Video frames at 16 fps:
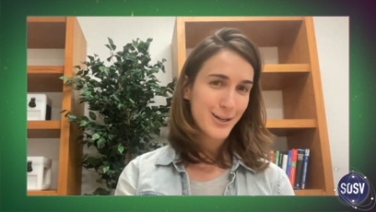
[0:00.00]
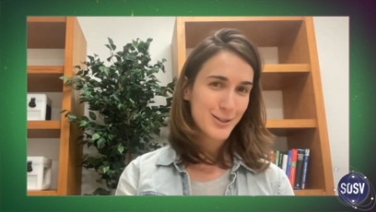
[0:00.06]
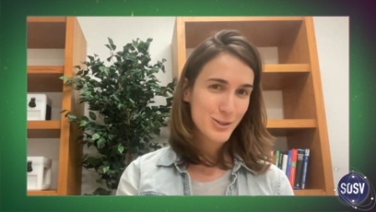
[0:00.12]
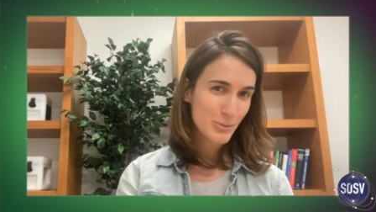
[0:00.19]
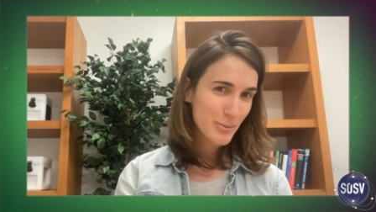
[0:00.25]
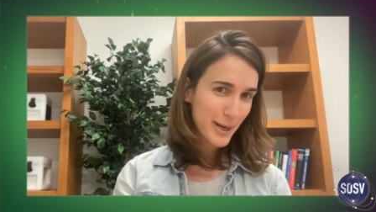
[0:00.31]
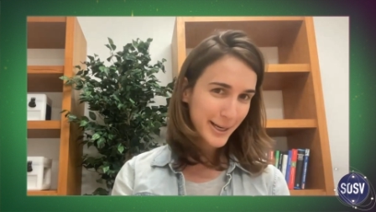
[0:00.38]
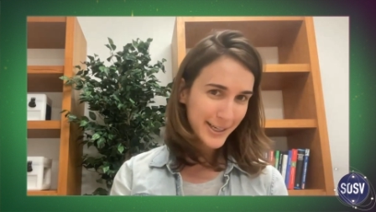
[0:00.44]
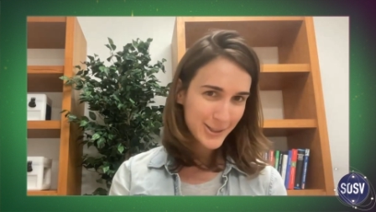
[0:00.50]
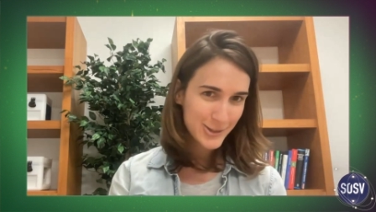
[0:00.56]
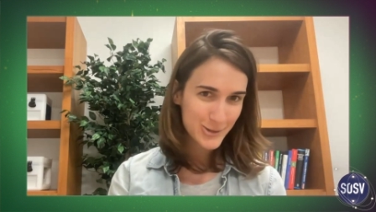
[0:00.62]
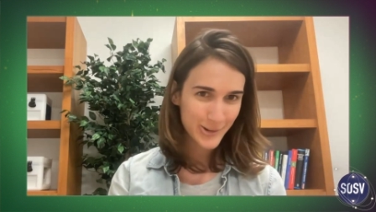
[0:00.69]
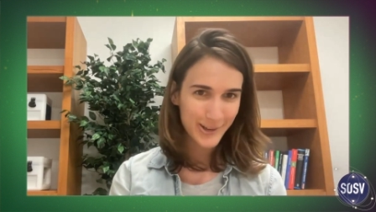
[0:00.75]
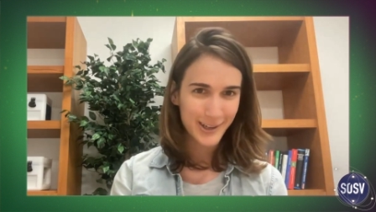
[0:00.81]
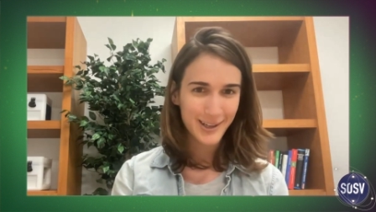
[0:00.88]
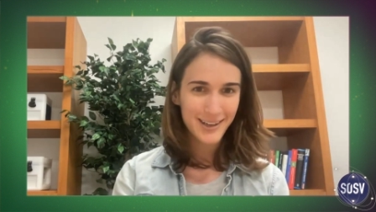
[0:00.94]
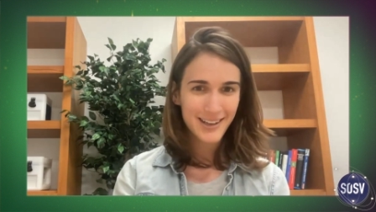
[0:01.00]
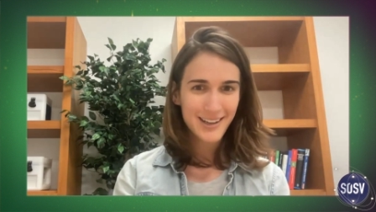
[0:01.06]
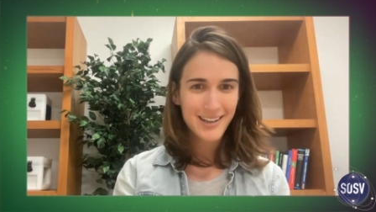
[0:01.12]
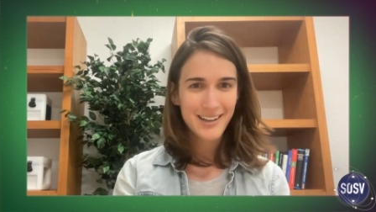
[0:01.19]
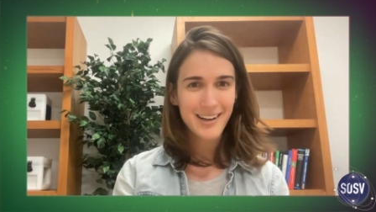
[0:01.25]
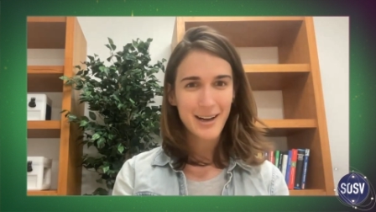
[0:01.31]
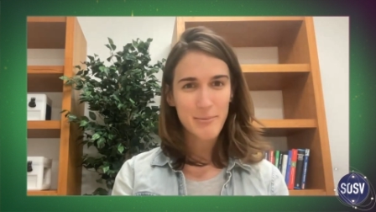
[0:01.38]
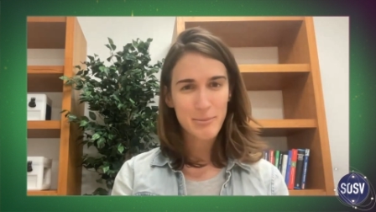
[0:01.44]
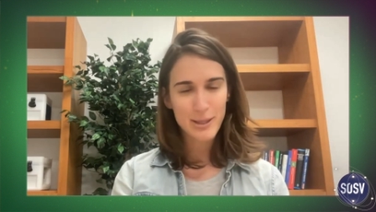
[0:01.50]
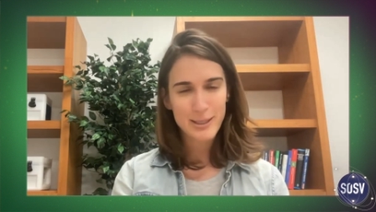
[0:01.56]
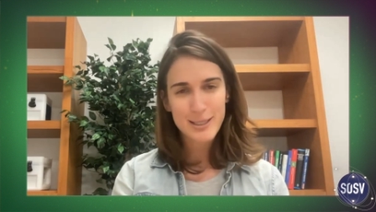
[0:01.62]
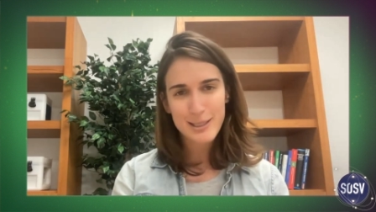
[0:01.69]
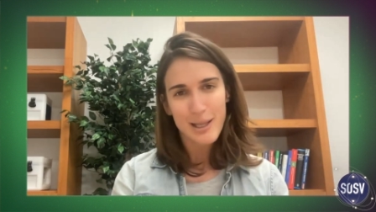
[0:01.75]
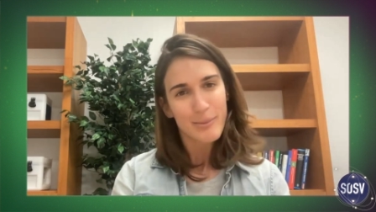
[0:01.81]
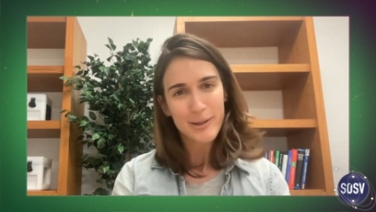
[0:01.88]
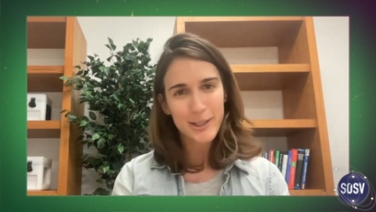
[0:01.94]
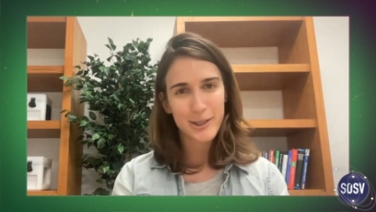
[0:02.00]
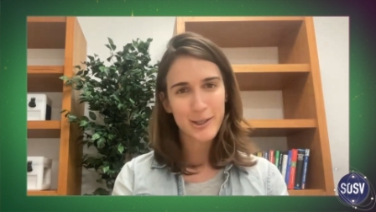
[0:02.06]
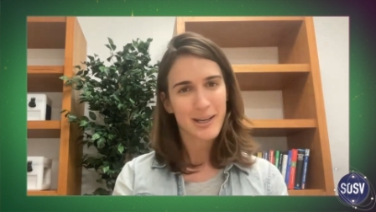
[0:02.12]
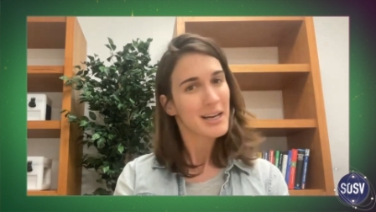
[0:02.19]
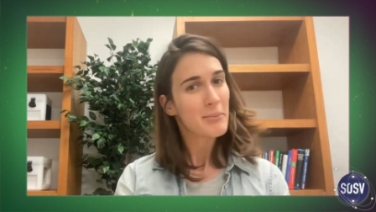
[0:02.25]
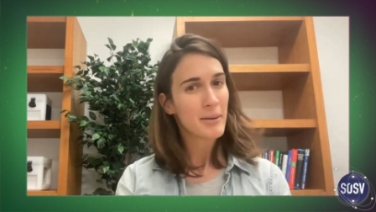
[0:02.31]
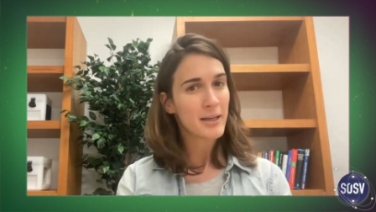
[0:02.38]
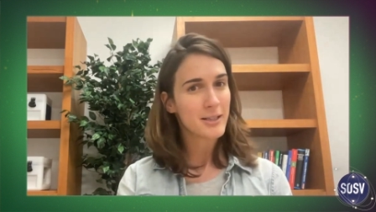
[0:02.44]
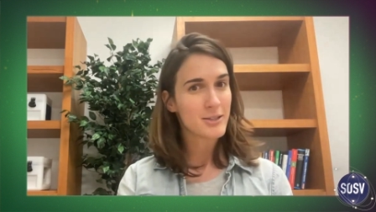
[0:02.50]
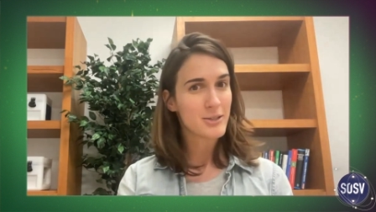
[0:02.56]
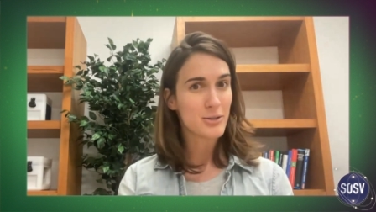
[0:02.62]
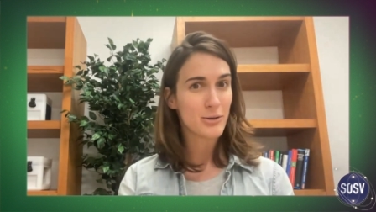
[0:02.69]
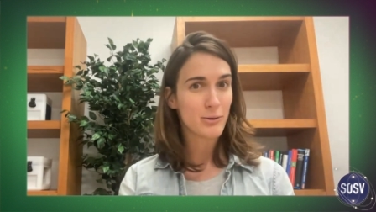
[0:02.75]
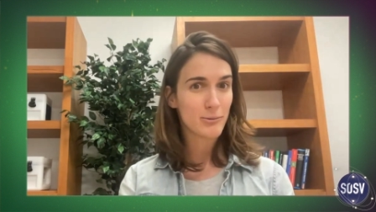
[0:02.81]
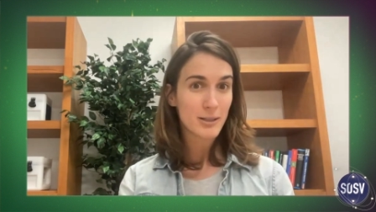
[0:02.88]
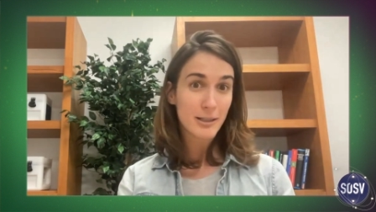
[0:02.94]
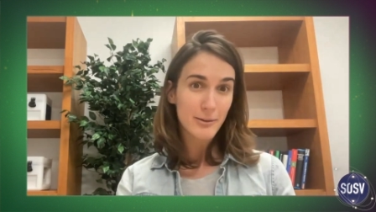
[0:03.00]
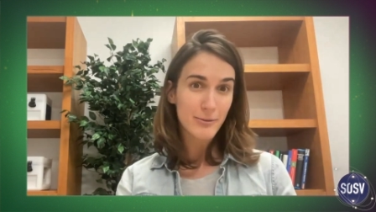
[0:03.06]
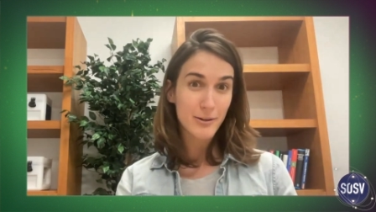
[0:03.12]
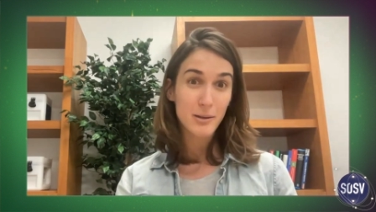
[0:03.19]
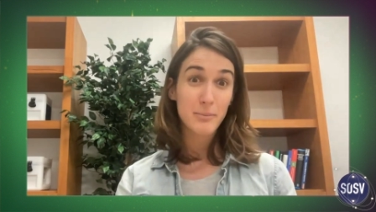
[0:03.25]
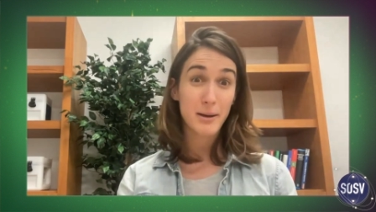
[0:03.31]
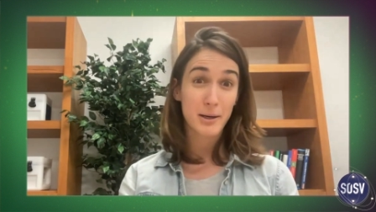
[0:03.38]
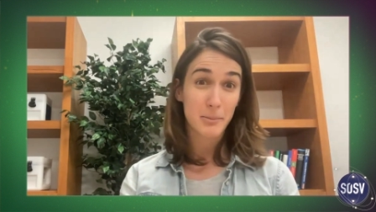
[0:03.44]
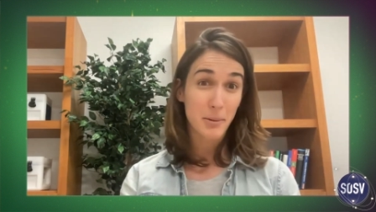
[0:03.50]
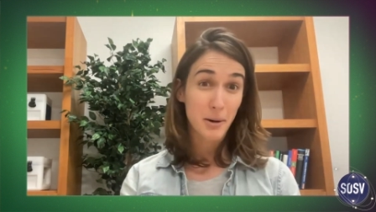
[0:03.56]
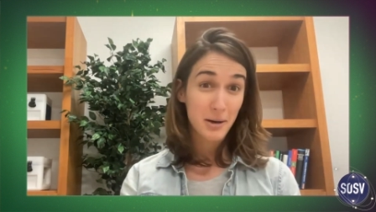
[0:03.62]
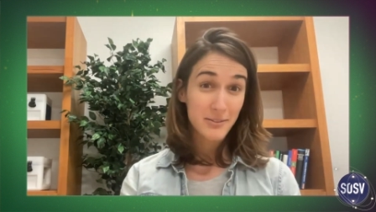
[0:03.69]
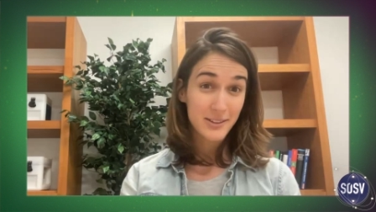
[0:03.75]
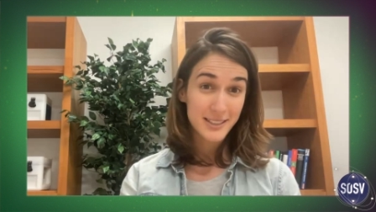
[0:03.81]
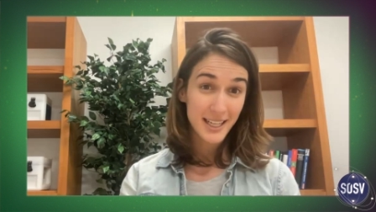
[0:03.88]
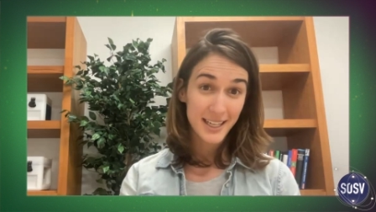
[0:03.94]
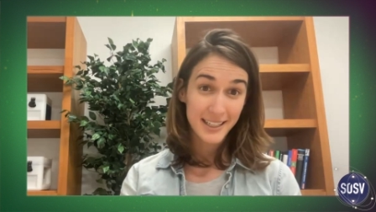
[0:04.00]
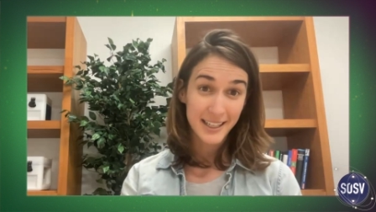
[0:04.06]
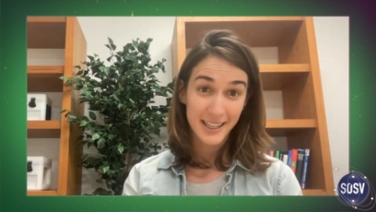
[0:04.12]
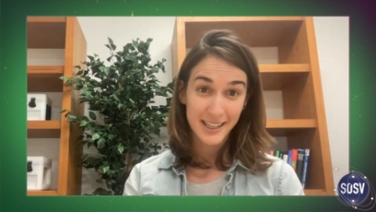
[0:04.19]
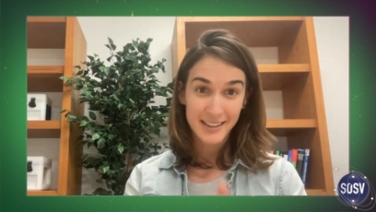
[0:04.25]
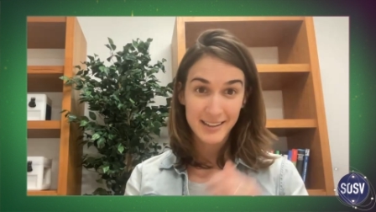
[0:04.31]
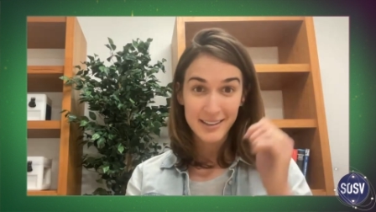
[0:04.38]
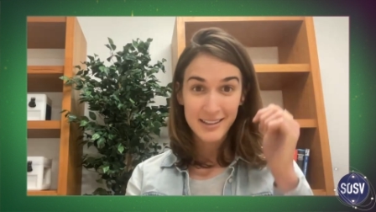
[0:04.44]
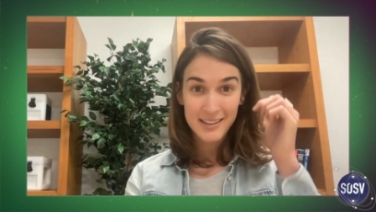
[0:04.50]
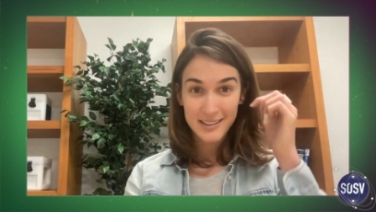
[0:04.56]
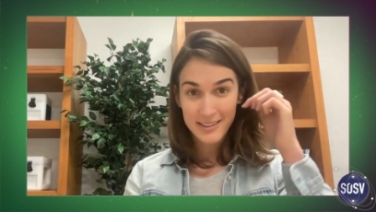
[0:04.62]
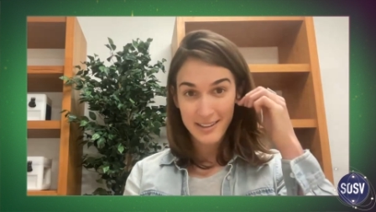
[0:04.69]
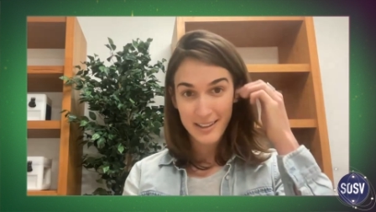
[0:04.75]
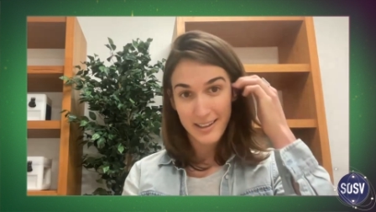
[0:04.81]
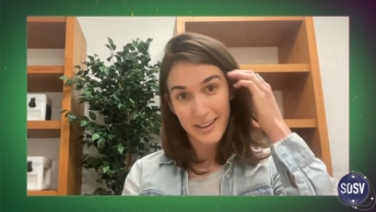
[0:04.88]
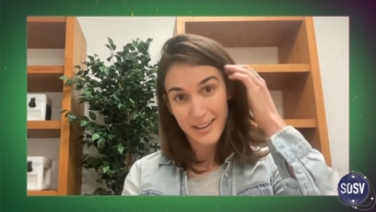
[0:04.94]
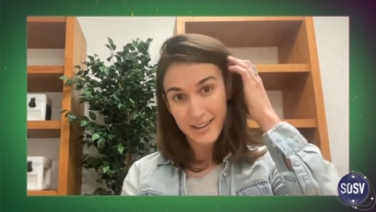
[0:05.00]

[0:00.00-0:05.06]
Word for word: And so making sure um, this is something you're committed to really for the better part of a decade uh,